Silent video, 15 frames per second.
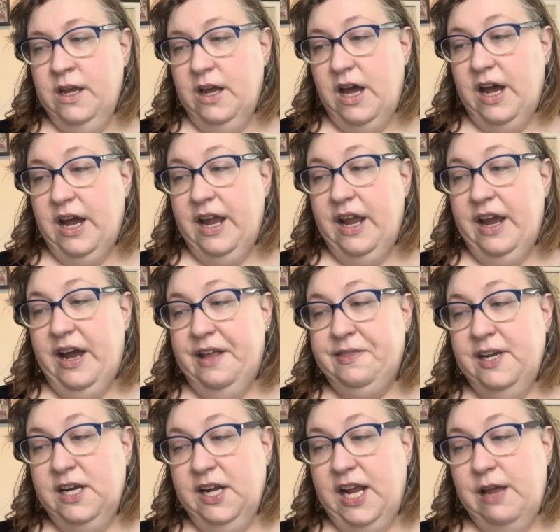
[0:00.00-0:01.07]
I
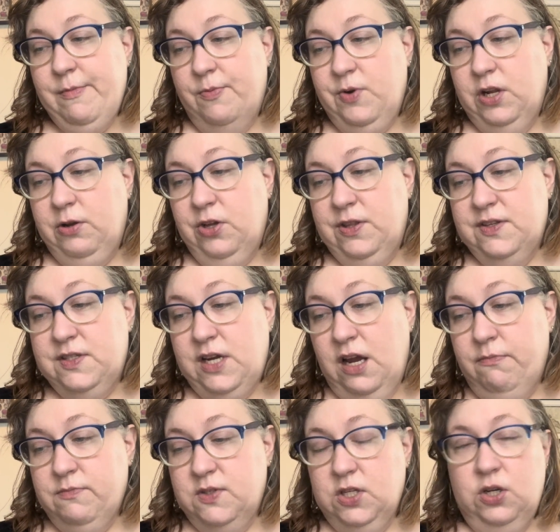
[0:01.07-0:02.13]
think I came up pretty good this
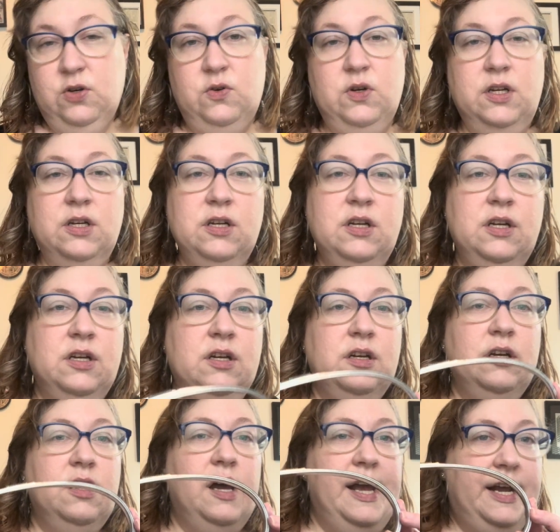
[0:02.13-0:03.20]
time. So
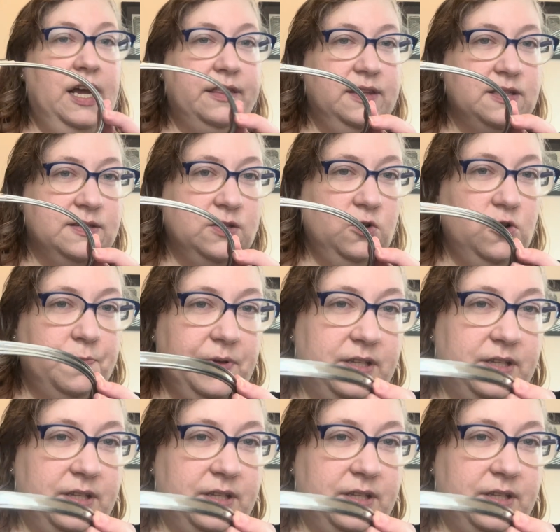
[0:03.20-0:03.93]
I got this hoop.